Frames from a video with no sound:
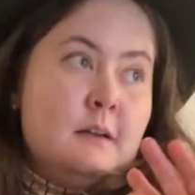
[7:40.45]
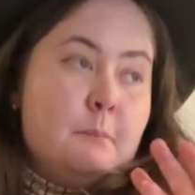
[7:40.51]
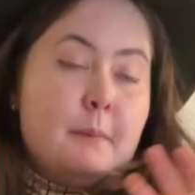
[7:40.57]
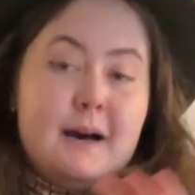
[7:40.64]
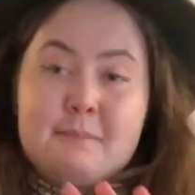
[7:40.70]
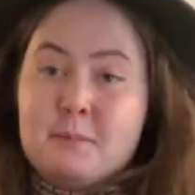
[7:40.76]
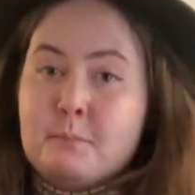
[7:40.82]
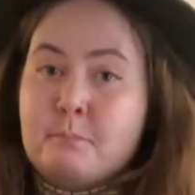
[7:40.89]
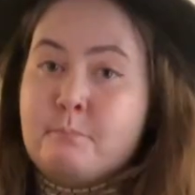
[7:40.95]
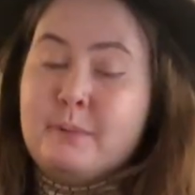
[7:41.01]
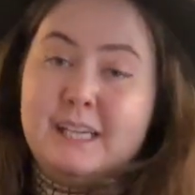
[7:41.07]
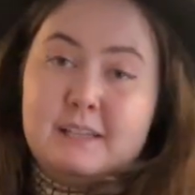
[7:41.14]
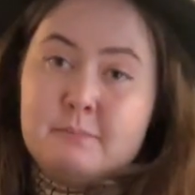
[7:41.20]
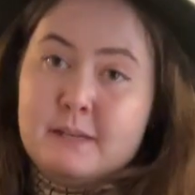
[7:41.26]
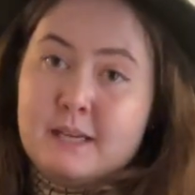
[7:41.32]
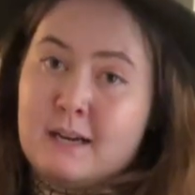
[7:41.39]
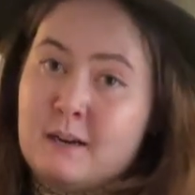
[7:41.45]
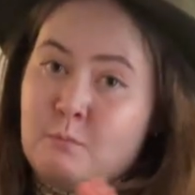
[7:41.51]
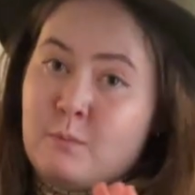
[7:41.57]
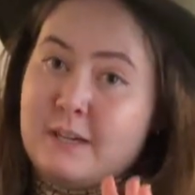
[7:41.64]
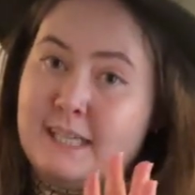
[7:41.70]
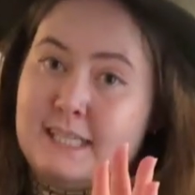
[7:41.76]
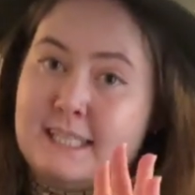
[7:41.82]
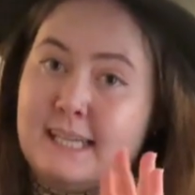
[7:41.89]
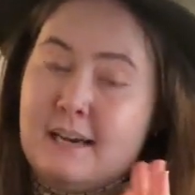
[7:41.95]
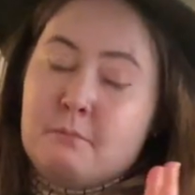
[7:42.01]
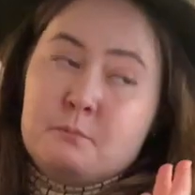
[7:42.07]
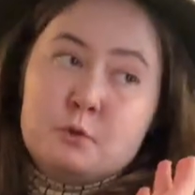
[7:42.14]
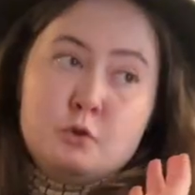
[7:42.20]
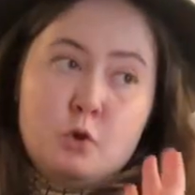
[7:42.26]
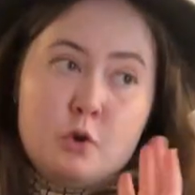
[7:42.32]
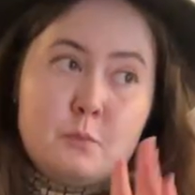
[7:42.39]
But believe me when I say
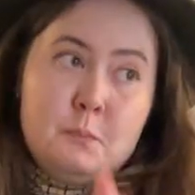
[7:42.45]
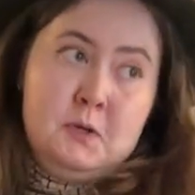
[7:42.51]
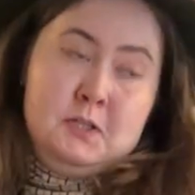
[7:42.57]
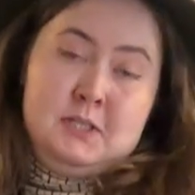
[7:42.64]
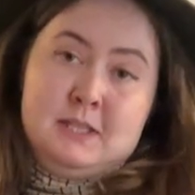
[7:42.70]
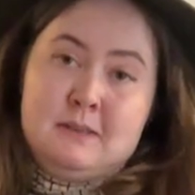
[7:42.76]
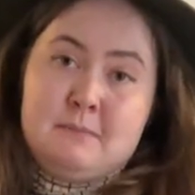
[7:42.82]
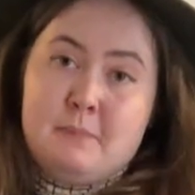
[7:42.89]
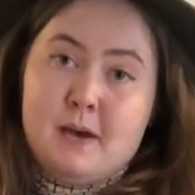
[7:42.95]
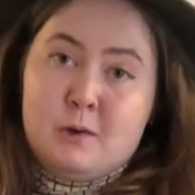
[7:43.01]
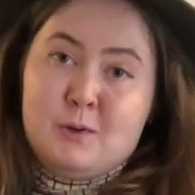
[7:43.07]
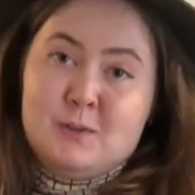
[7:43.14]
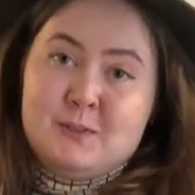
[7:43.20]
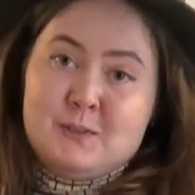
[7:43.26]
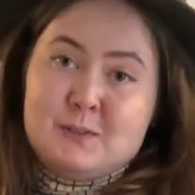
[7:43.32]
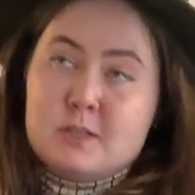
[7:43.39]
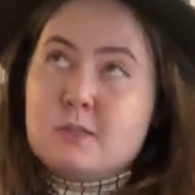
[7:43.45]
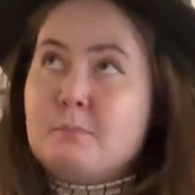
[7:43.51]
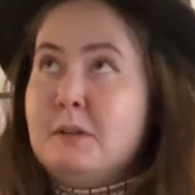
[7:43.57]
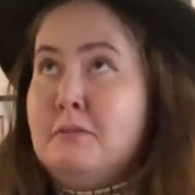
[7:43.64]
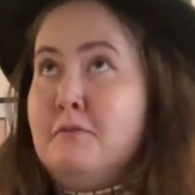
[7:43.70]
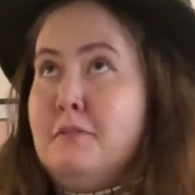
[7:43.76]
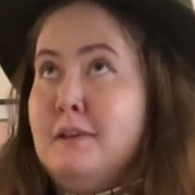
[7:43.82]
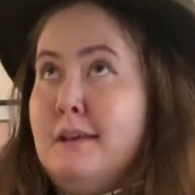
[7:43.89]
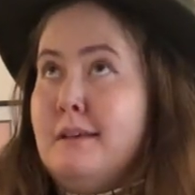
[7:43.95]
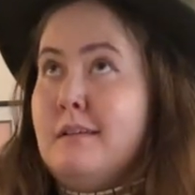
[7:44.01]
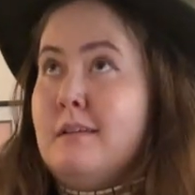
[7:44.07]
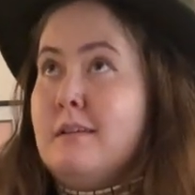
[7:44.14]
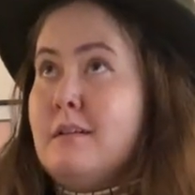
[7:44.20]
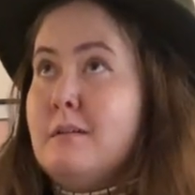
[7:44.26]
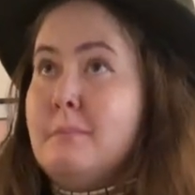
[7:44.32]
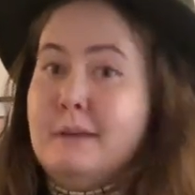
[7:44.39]
I'm not putting them back on because my feet
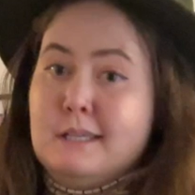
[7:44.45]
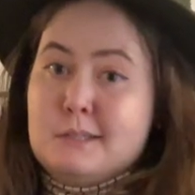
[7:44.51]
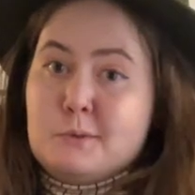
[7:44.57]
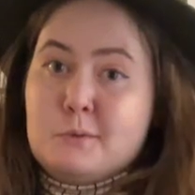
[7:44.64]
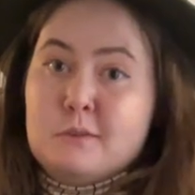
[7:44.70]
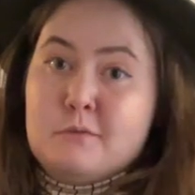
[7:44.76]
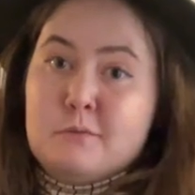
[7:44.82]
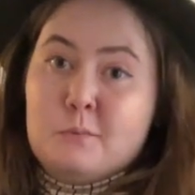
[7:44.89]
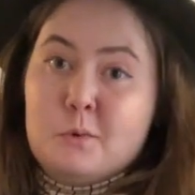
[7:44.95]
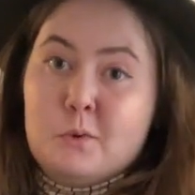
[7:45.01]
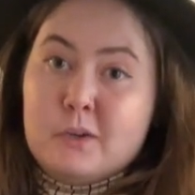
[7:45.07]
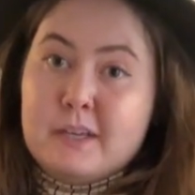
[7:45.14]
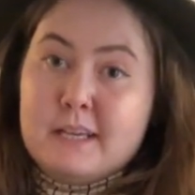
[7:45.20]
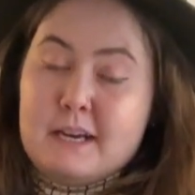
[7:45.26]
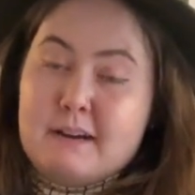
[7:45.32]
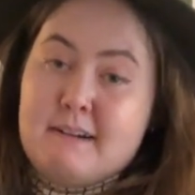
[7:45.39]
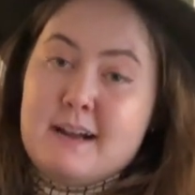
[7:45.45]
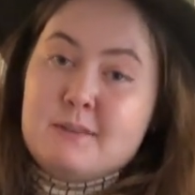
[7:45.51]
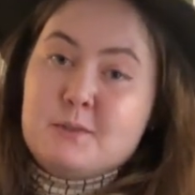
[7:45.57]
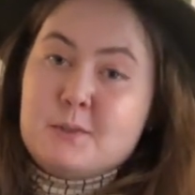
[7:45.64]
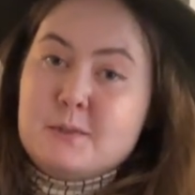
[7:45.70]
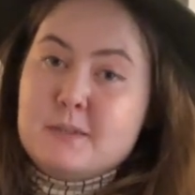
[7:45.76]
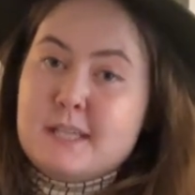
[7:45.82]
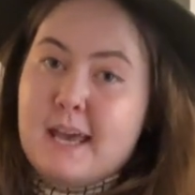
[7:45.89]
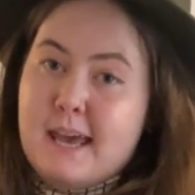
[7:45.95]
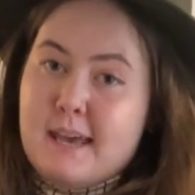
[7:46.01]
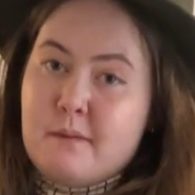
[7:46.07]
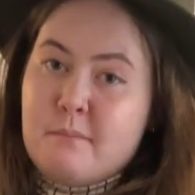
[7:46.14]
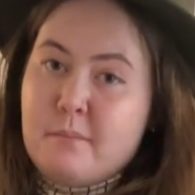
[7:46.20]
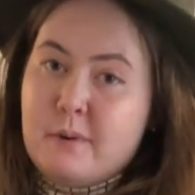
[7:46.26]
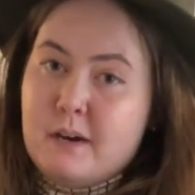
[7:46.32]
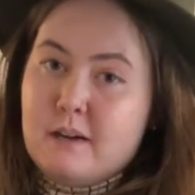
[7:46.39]
are a bit sore from walking around all
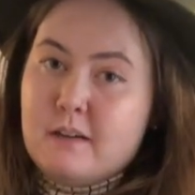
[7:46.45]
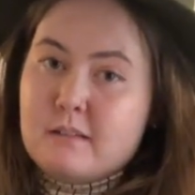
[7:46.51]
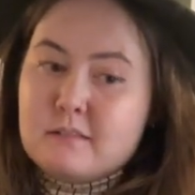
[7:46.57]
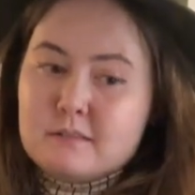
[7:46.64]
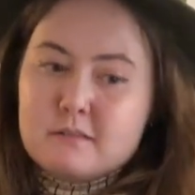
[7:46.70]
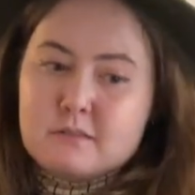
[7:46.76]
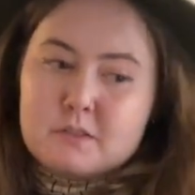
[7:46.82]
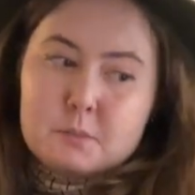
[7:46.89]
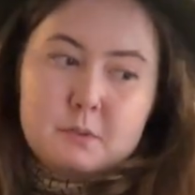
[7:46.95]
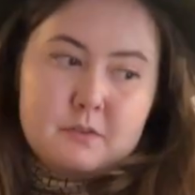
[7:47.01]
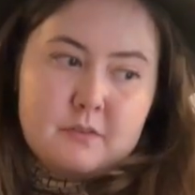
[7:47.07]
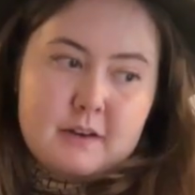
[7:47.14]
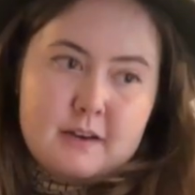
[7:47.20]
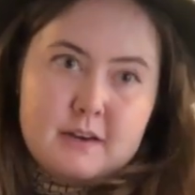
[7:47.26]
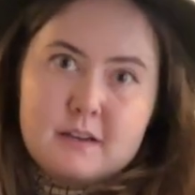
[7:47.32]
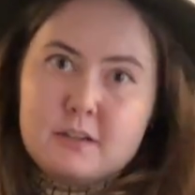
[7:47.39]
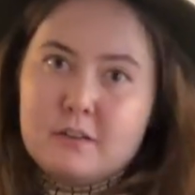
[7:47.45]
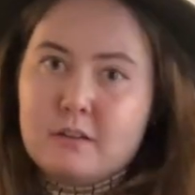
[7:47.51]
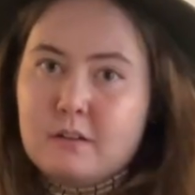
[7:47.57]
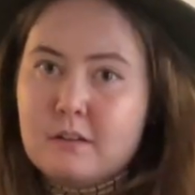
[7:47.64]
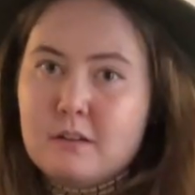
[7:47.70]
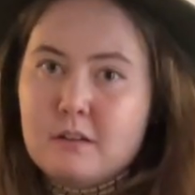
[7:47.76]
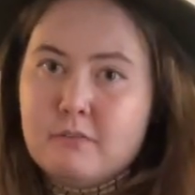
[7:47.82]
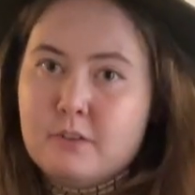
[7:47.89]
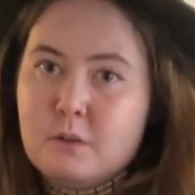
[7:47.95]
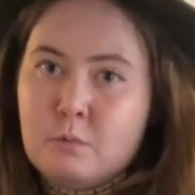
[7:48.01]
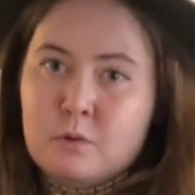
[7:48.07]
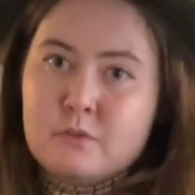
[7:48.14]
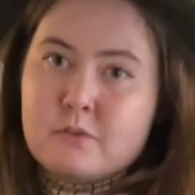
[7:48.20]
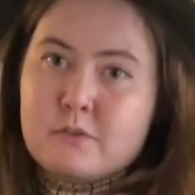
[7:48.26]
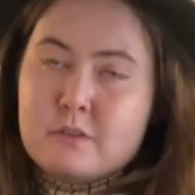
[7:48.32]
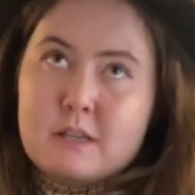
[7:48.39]
day. But to be fair, if you
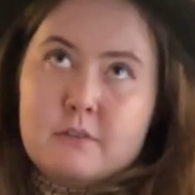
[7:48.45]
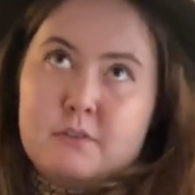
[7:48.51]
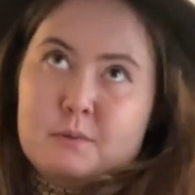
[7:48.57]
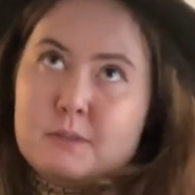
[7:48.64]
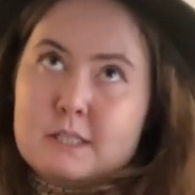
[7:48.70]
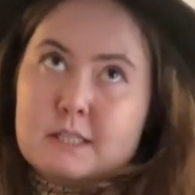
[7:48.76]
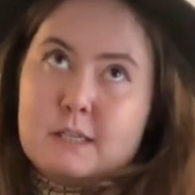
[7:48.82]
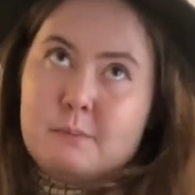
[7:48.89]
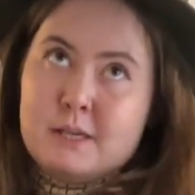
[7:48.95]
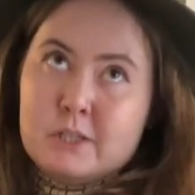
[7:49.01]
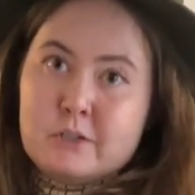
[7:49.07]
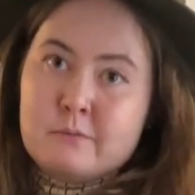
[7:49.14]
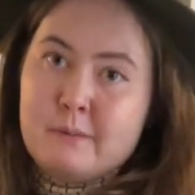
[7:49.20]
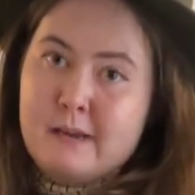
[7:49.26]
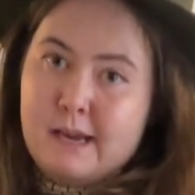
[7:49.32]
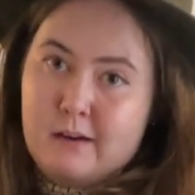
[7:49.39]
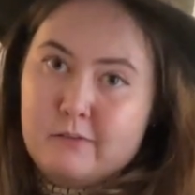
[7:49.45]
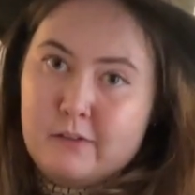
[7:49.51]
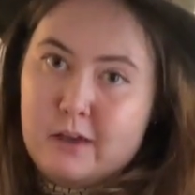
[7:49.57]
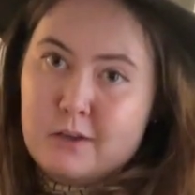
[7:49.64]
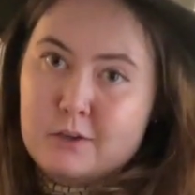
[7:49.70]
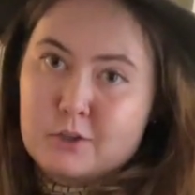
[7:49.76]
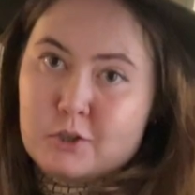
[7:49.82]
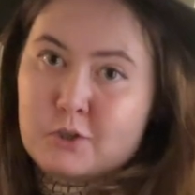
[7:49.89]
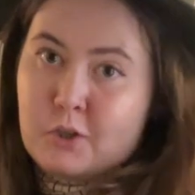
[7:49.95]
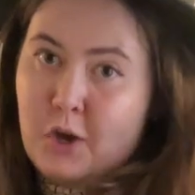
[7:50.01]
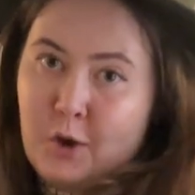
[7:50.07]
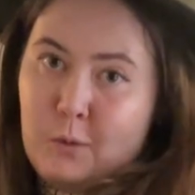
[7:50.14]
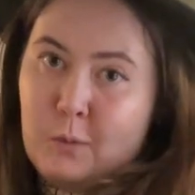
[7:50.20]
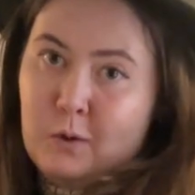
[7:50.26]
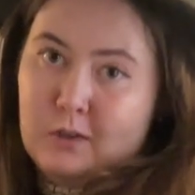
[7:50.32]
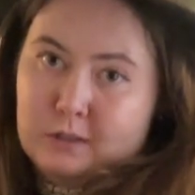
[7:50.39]
want to see a picture of my outfit, just
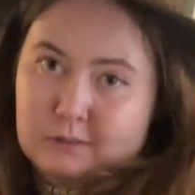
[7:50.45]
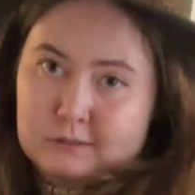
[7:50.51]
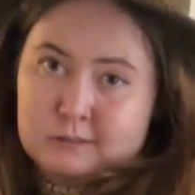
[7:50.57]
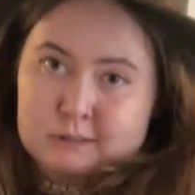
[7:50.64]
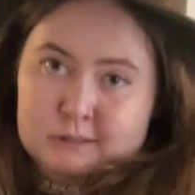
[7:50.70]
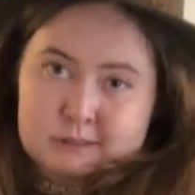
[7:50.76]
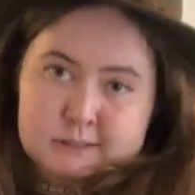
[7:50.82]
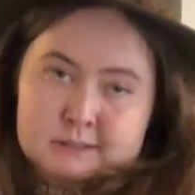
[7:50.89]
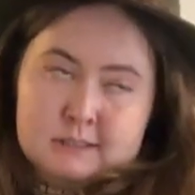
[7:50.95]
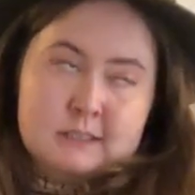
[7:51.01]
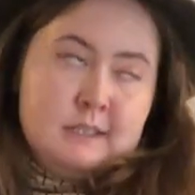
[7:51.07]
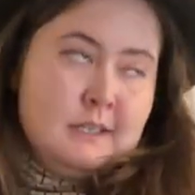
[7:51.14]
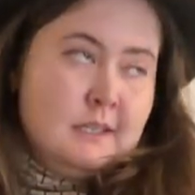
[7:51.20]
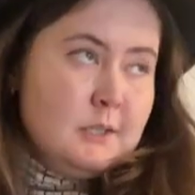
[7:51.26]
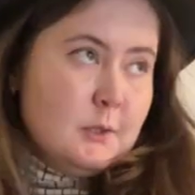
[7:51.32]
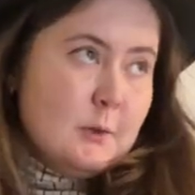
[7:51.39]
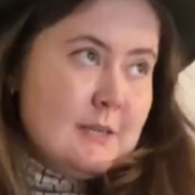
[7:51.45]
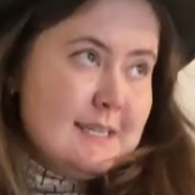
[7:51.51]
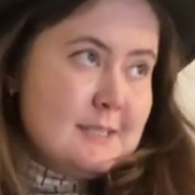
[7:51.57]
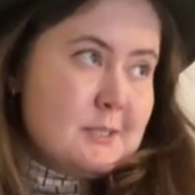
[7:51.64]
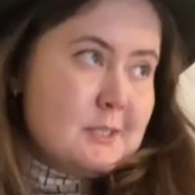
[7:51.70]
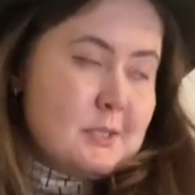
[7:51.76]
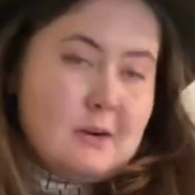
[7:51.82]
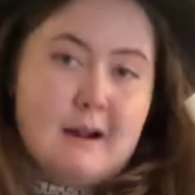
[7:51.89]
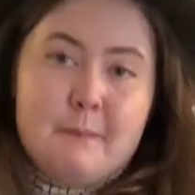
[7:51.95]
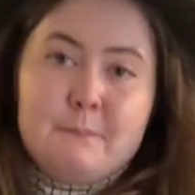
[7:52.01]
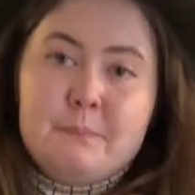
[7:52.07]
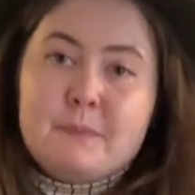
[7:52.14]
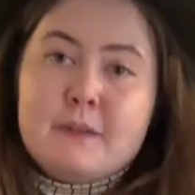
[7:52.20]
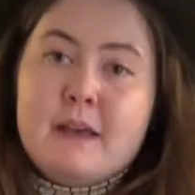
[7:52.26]
go on Instagram.